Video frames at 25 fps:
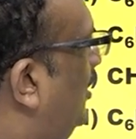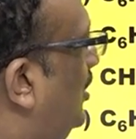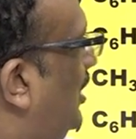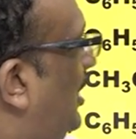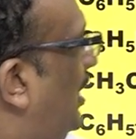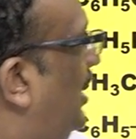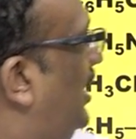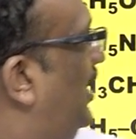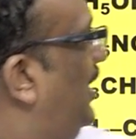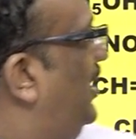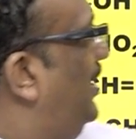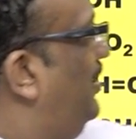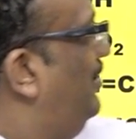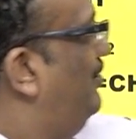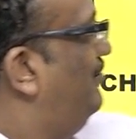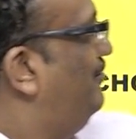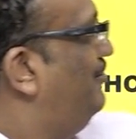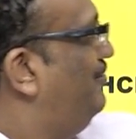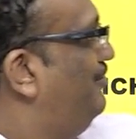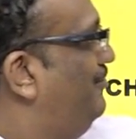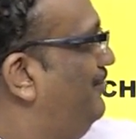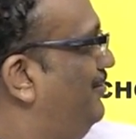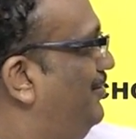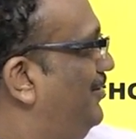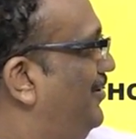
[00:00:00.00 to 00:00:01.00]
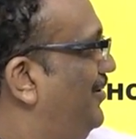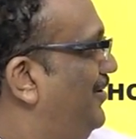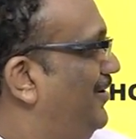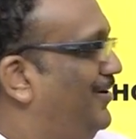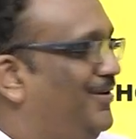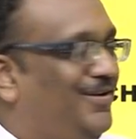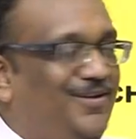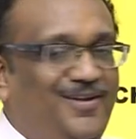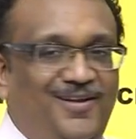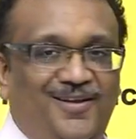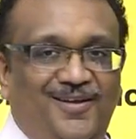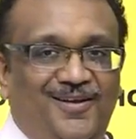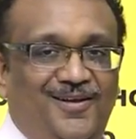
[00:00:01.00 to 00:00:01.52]
I have
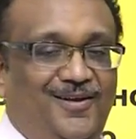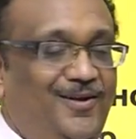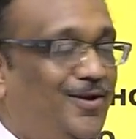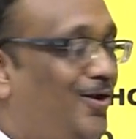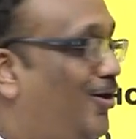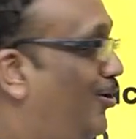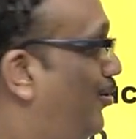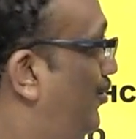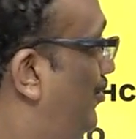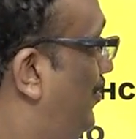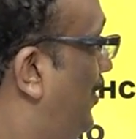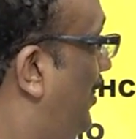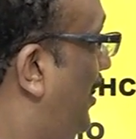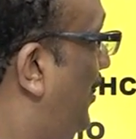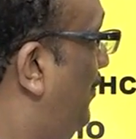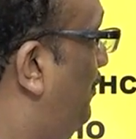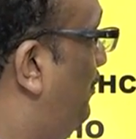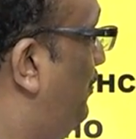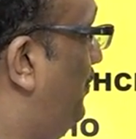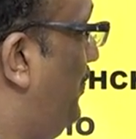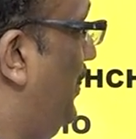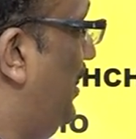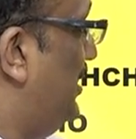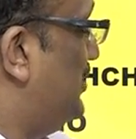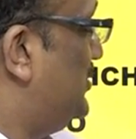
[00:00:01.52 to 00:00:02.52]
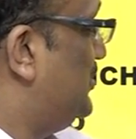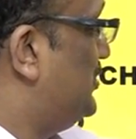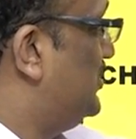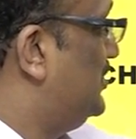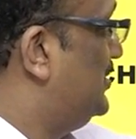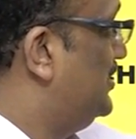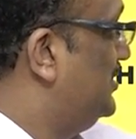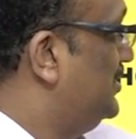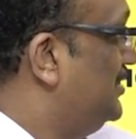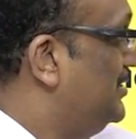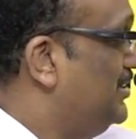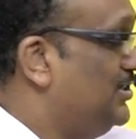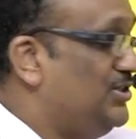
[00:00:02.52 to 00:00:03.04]
now a
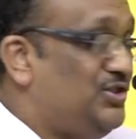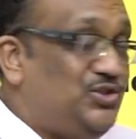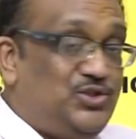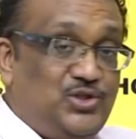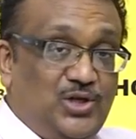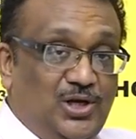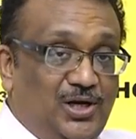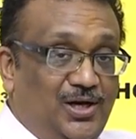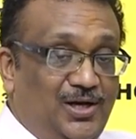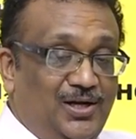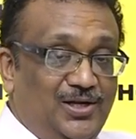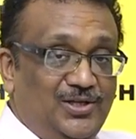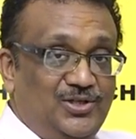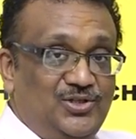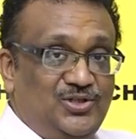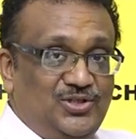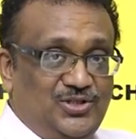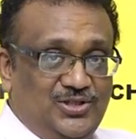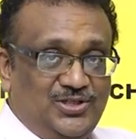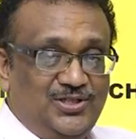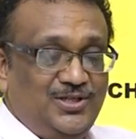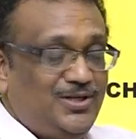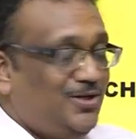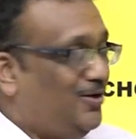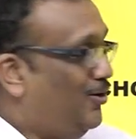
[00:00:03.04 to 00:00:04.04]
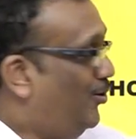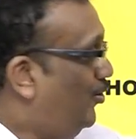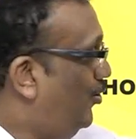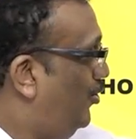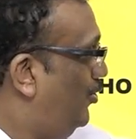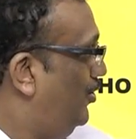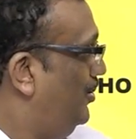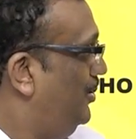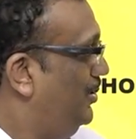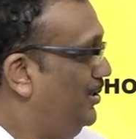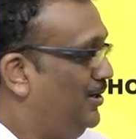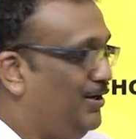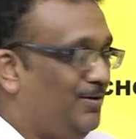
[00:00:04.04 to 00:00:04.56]
plus charge
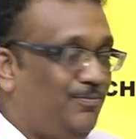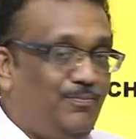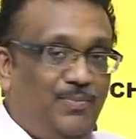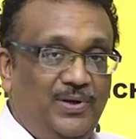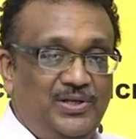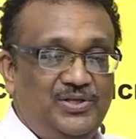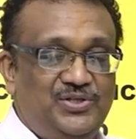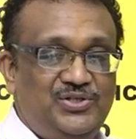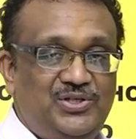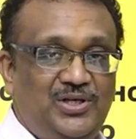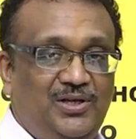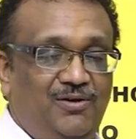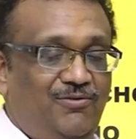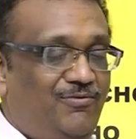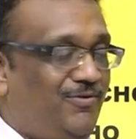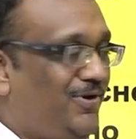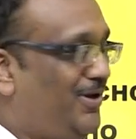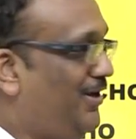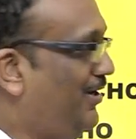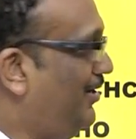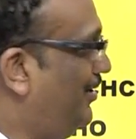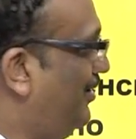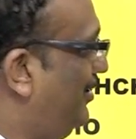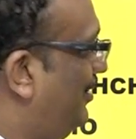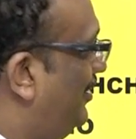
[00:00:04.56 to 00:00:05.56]
on benzene ring.